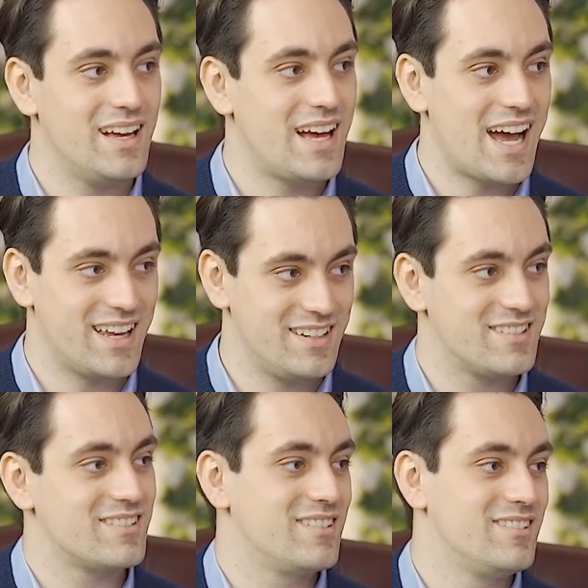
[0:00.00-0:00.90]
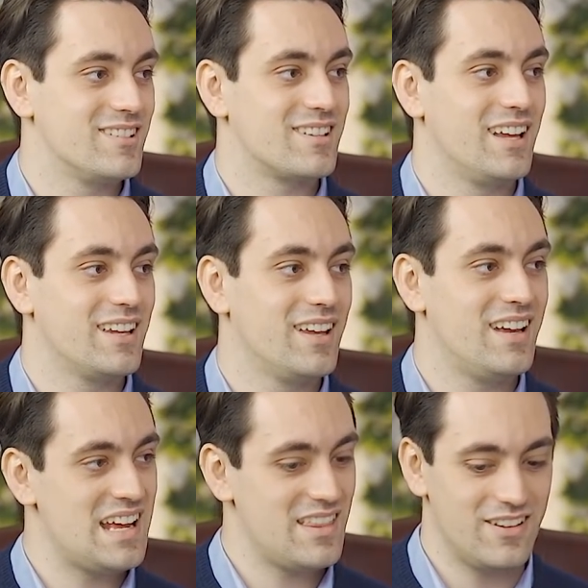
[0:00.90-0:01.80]
ants, just like
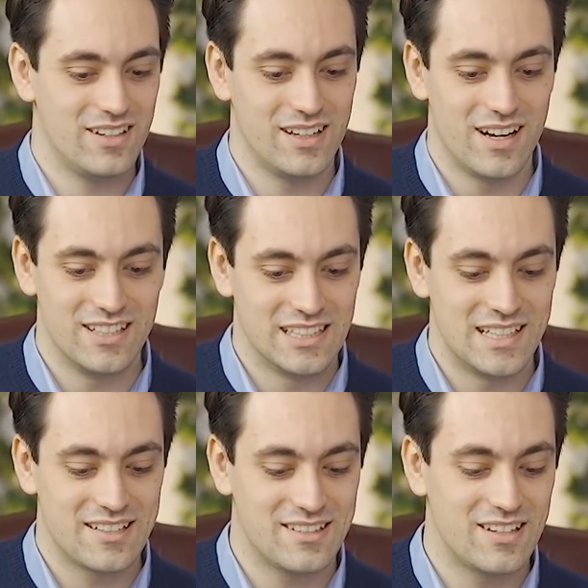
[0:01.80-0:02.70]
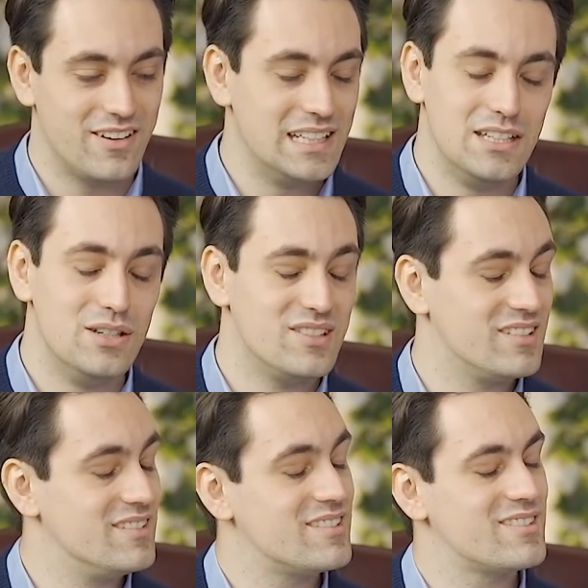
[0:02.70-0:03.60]
they're an unnecessary
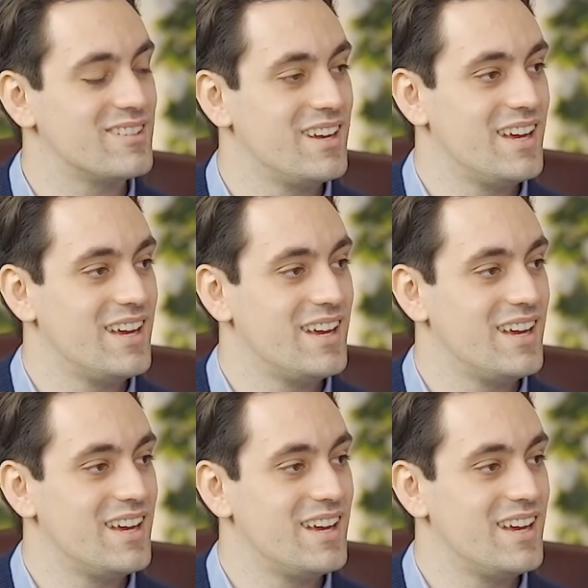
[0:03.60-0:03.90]
nuisance.